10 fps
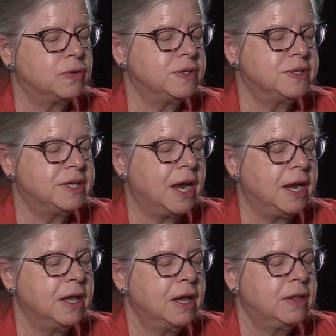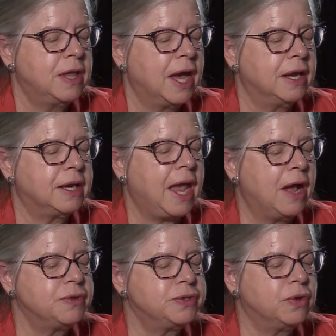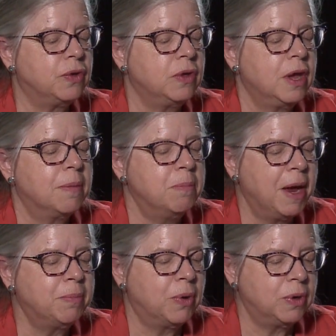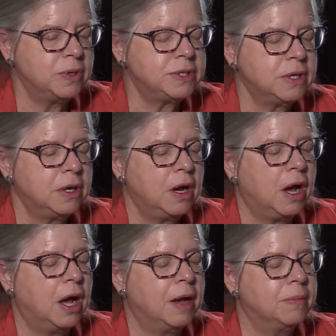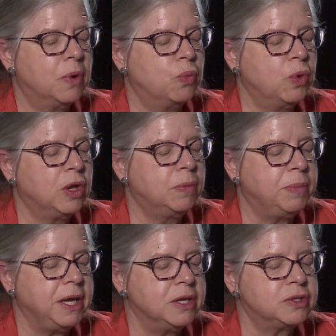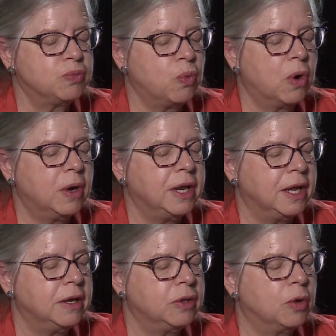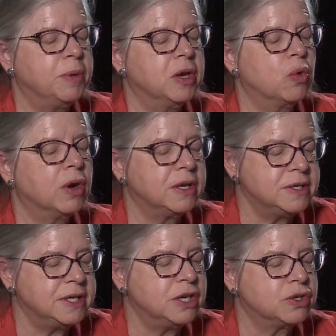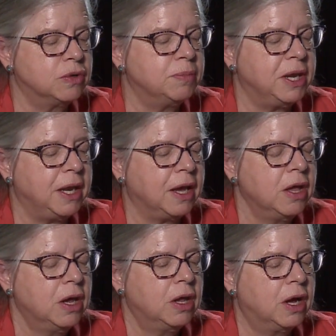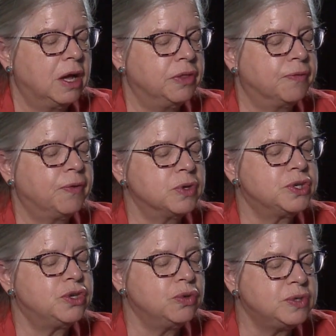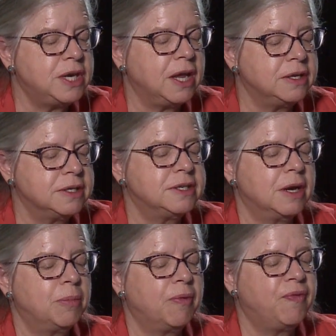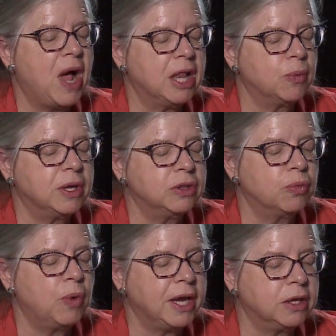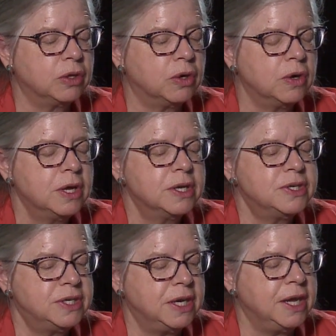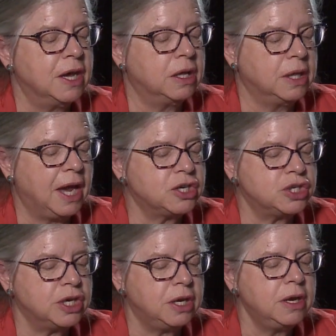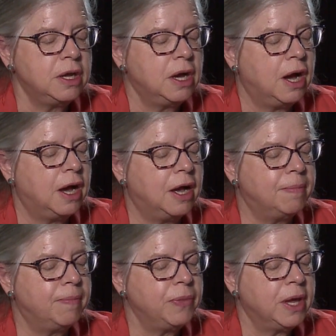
to say that council members will be sworn in. There'll be an organizational meeting the first Tuesday in December following the regular city election. I